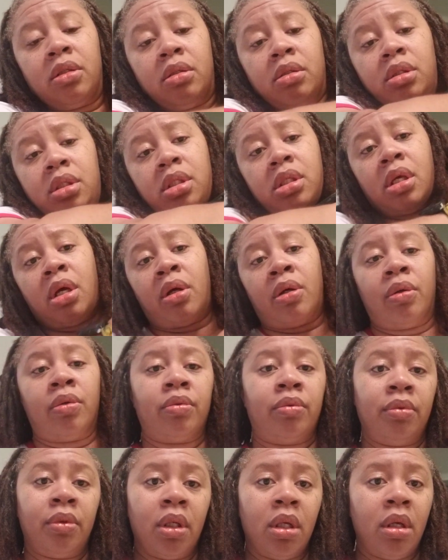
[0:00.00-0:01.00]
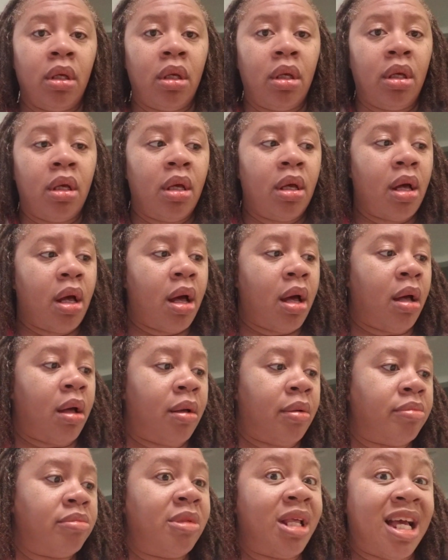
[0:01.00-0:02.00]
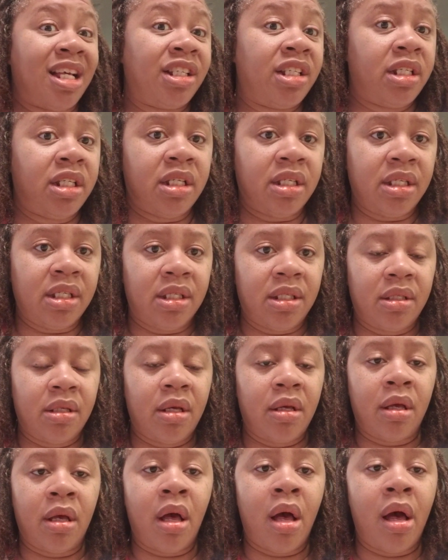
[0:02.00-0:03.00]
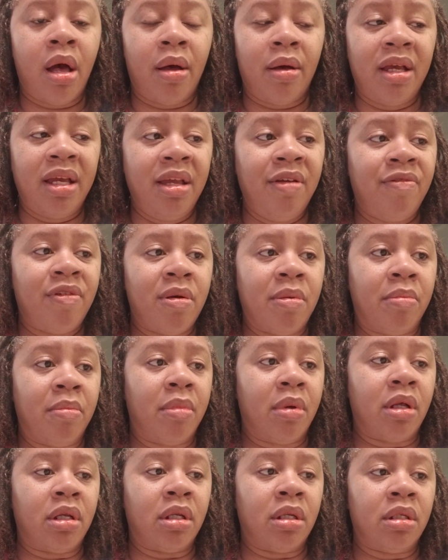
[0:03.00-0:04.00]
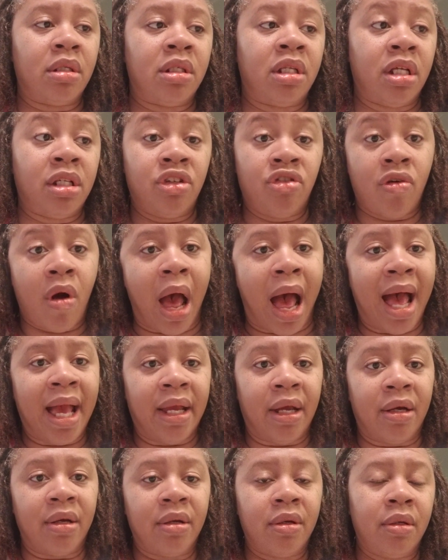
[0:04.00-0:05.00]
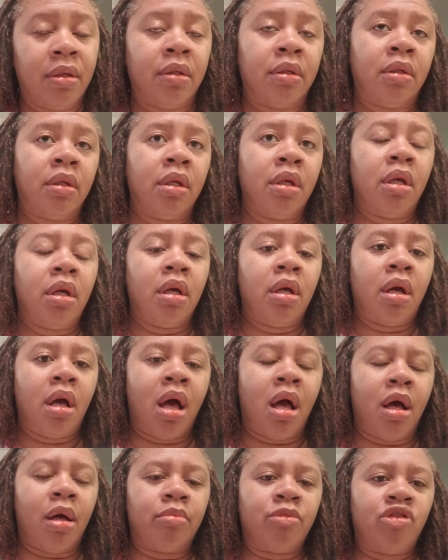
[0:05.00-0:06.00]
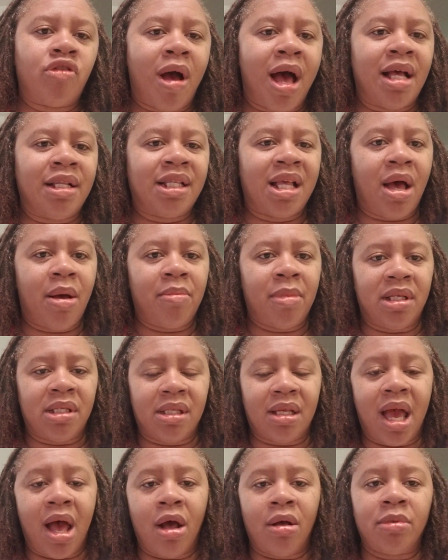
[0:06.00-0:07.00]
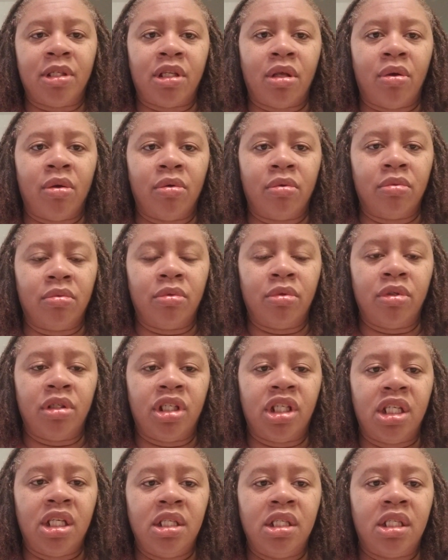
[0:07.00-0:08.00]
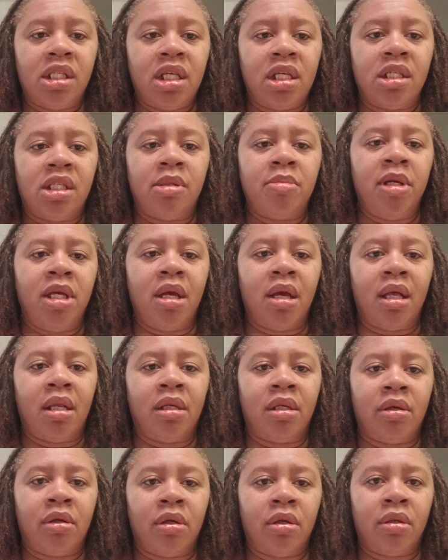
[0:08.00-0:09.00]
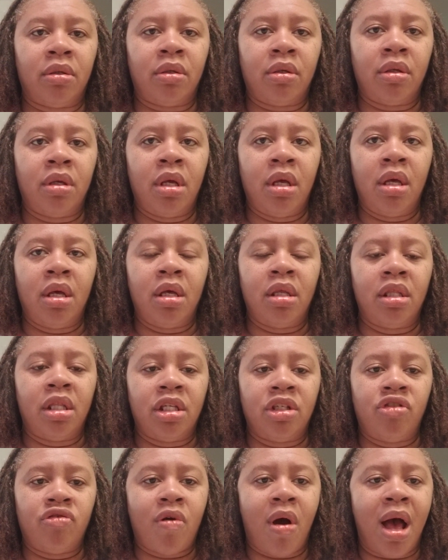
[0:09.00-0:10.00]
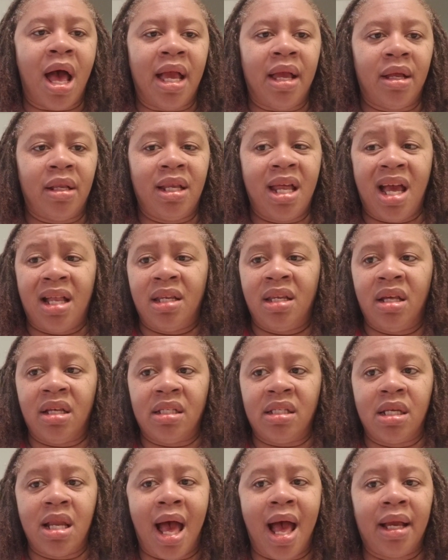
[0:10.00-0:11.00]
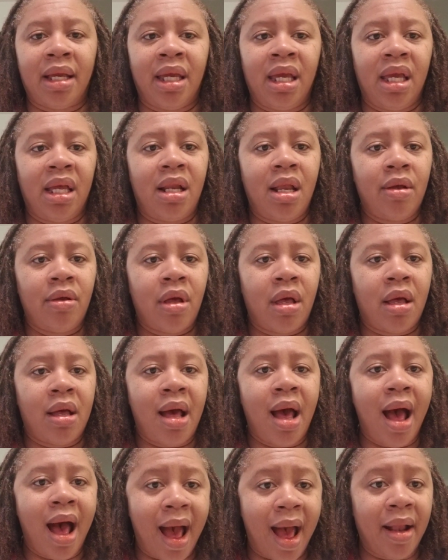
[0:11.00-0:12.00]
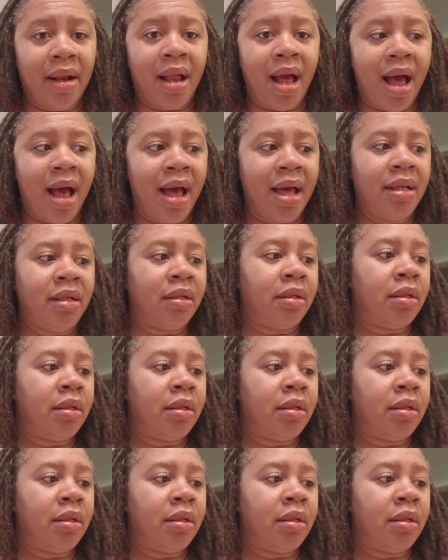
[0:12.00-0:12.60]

So that's just even the dryer dries out my scalp. So she sits me under the dryer that does not get hot,